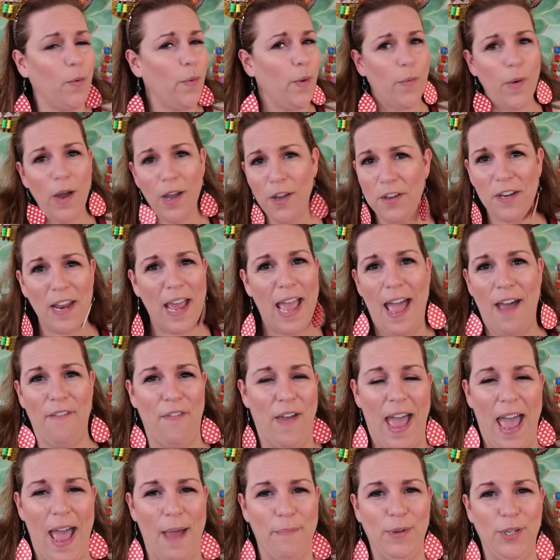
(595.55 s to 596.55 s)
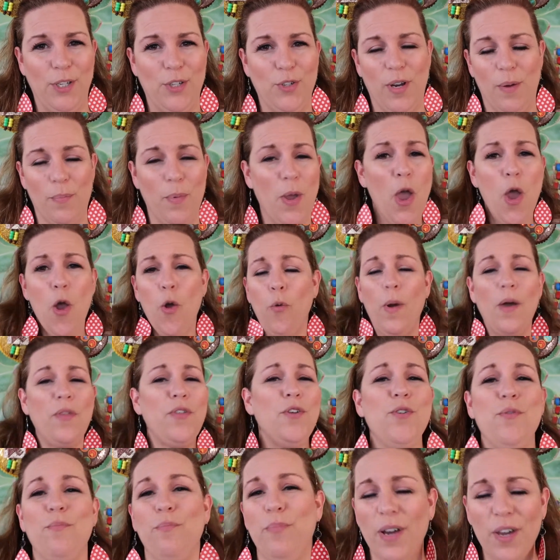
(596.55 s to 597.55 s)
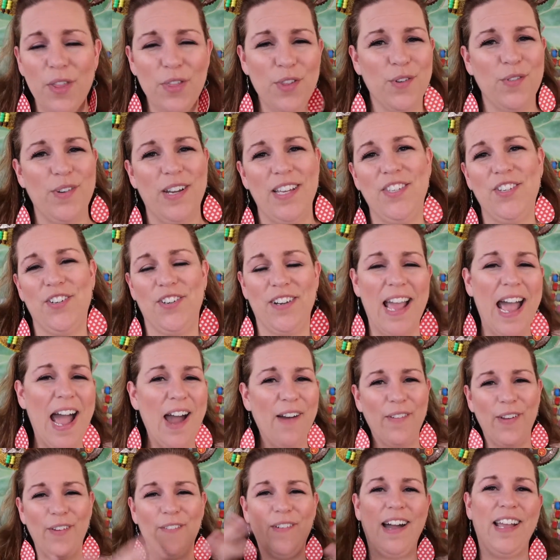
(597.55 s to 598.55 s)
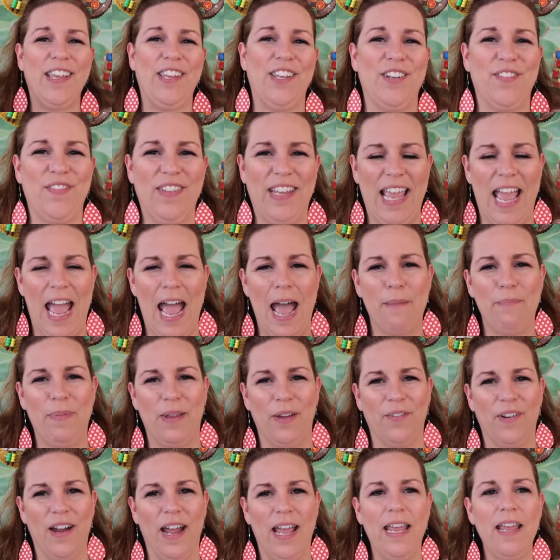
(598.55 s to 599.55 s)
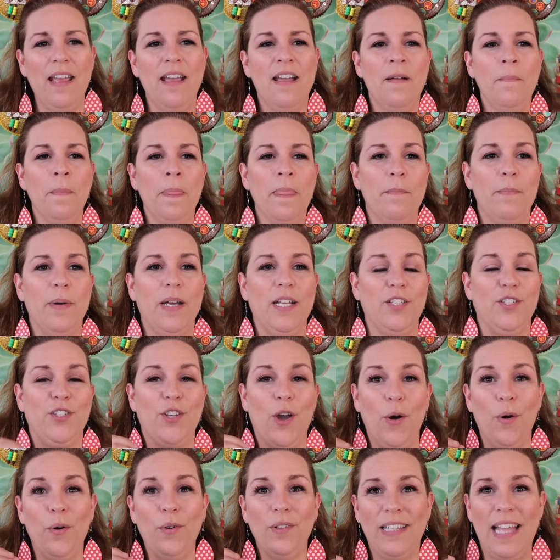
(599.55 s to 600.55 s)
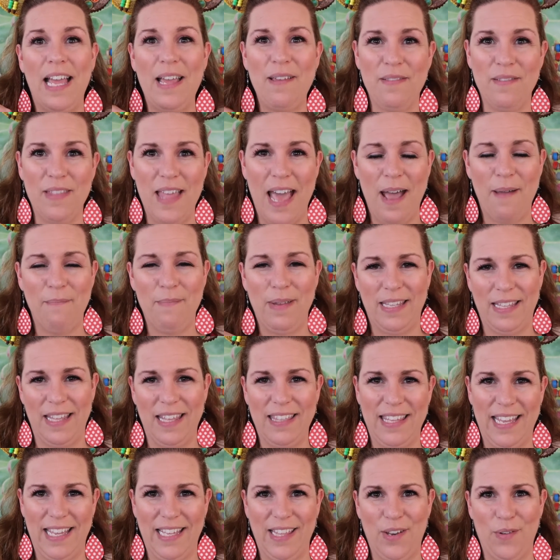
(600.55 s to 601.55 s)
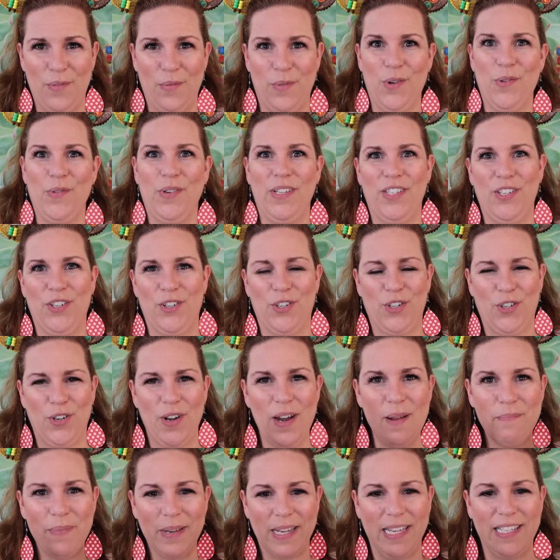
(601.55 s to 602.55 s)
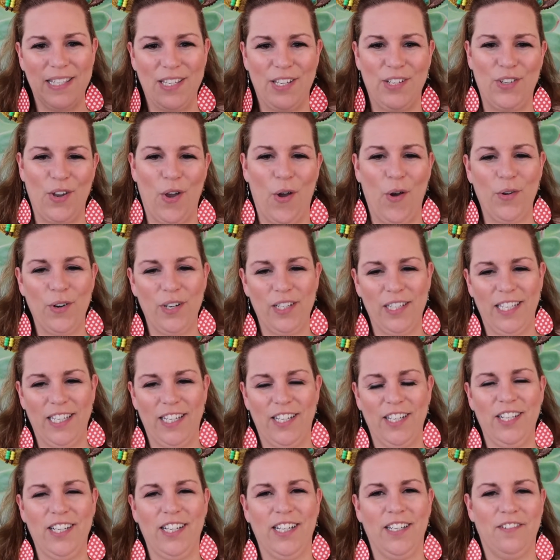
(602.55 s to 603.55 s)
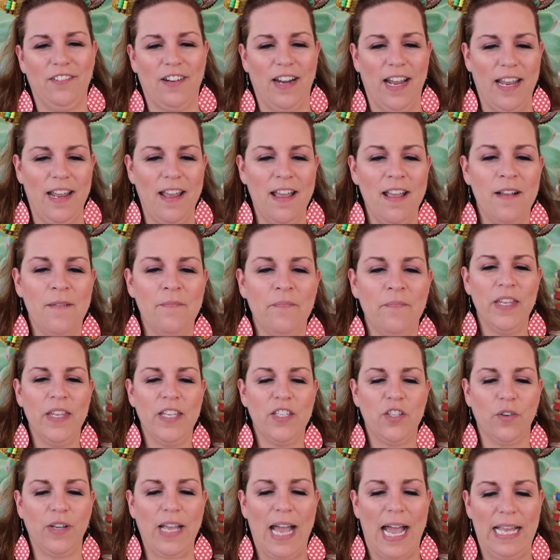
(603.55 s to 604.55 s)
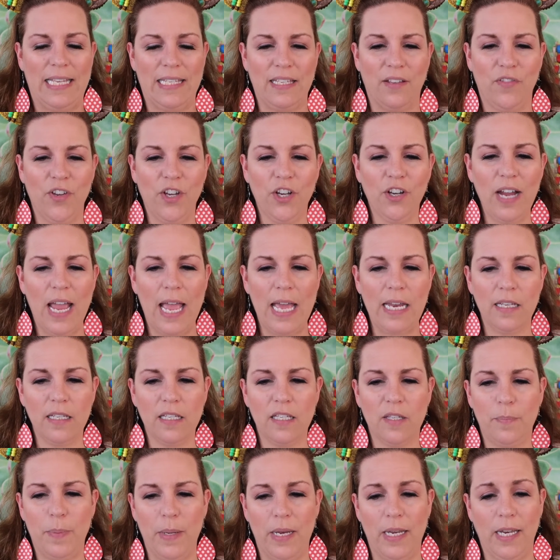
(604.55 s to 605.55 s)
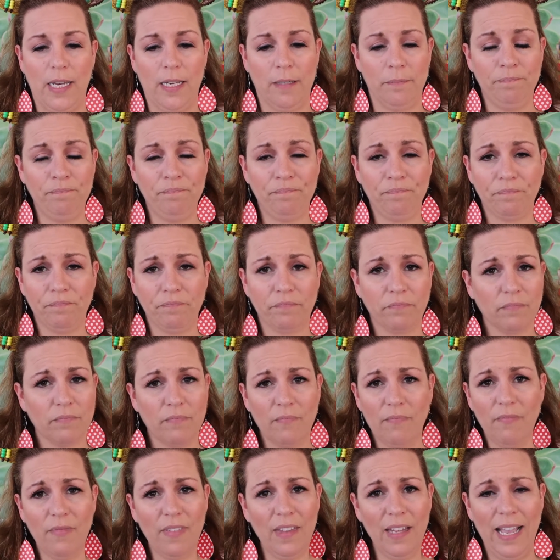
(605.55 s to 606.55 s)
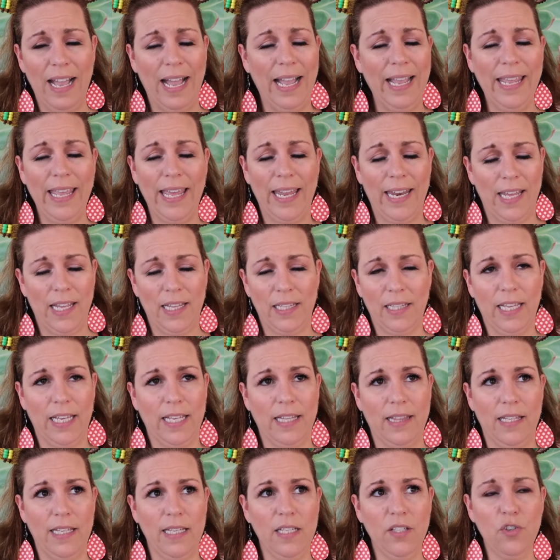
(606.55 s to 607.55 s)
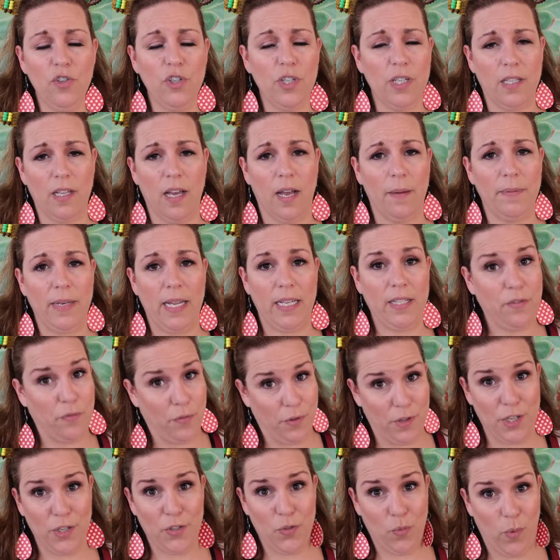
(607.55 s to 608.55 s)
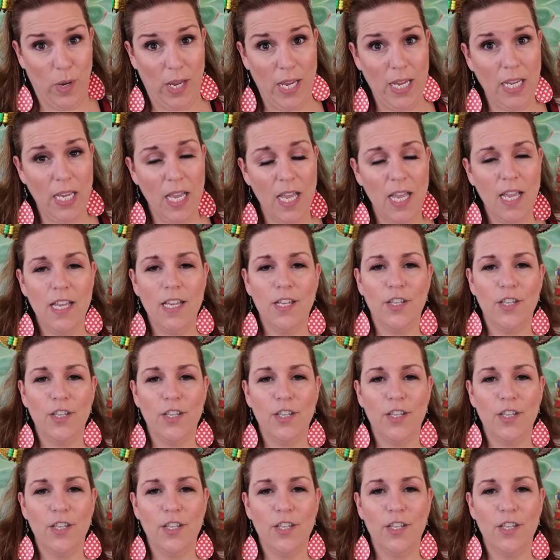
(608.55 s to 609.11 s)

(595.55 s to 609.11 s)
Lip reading: We want you to have a happy trip. Whether you book through us or not, we want you to be happy, right? But don't let that be the thing that ruins your trip, because it totally could, right? So guys, if your head is spinning, I get it. Like, these are just the updates for this week.